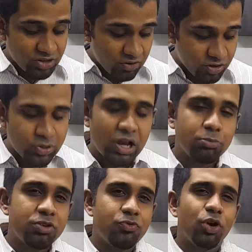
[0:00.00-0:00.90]
covered with
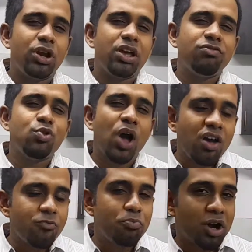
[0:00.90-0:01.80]
aluminium foil. If you
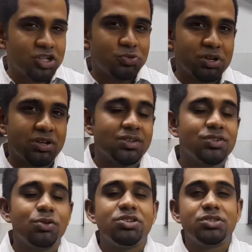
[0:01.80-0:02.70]
have parchment, it's
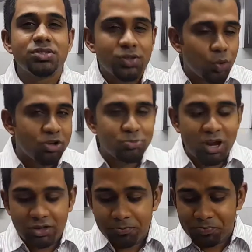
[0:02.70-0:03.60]
going to be so much
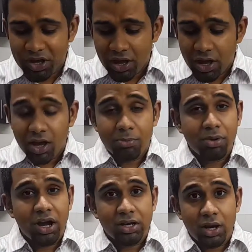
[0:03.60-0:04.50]
better,
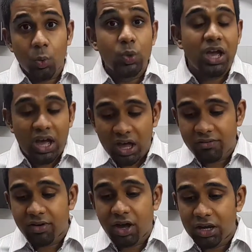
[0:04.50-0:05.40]
but we
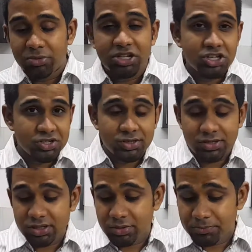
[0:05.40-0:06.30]
have our limitations
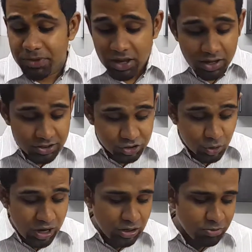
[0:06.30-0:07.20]
here.
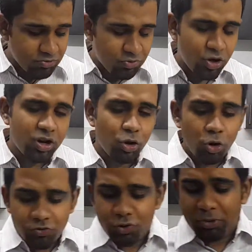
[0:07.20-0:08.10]
So aluminium foil, a lot
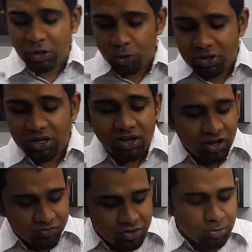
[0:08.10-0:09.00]
of you might not be
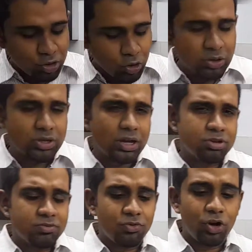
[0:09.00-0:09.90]
comfortable cooking with
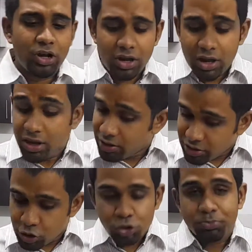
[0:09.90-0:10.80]
aluminium foil.
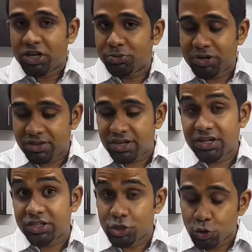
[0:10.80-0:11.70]
Use parchment. In that
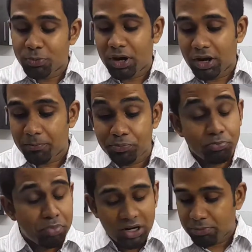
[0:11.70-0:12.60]
case, use
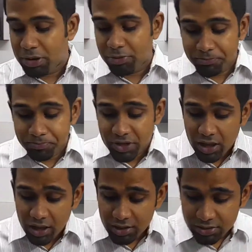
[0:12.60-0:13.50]
butter paper.
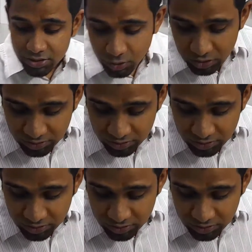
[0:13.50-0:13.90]
So